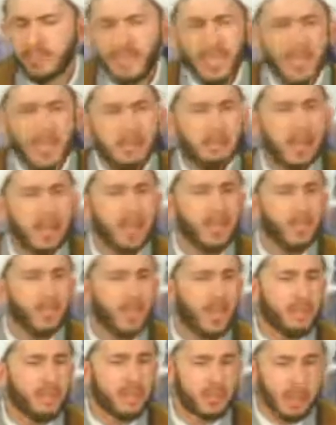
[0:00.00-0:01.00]
banished
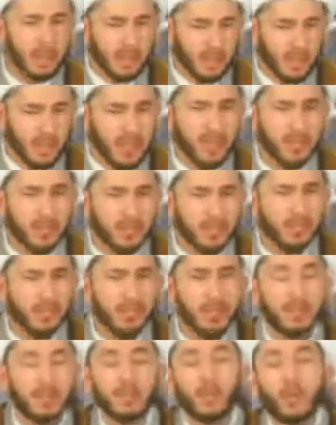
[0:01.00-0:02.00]
everybody else.
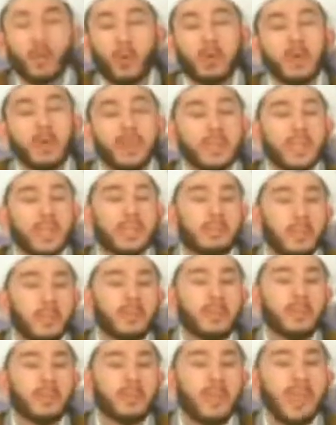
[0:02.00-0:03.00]
Only 6 people in
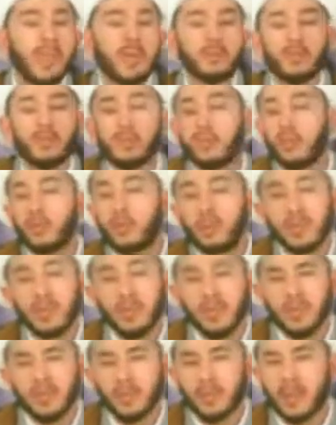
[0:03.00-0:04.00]
the council, nobody else
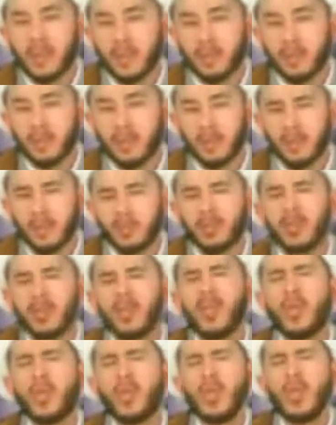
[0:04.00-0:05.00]
in the council. So
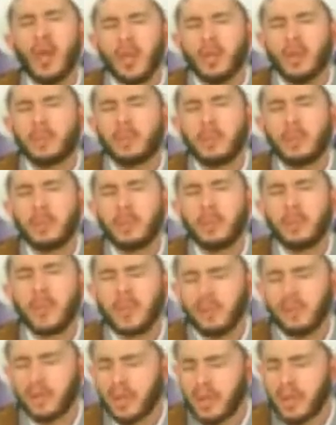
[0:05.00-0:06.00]
other people were not in the
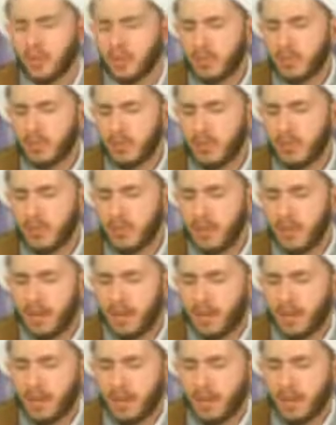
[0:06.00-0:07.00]
council.
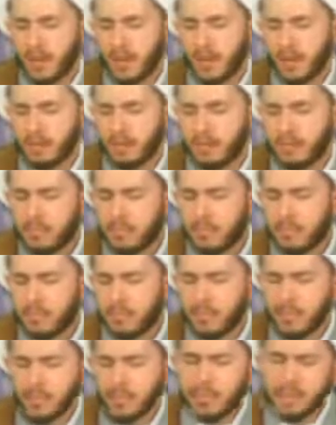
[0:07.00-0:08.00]

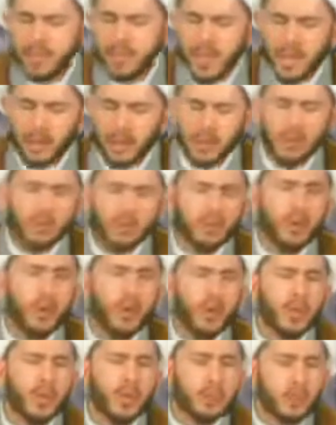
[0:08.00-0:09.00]
Now, the
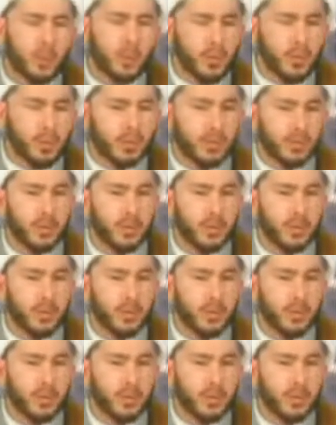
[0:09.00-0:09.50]
only person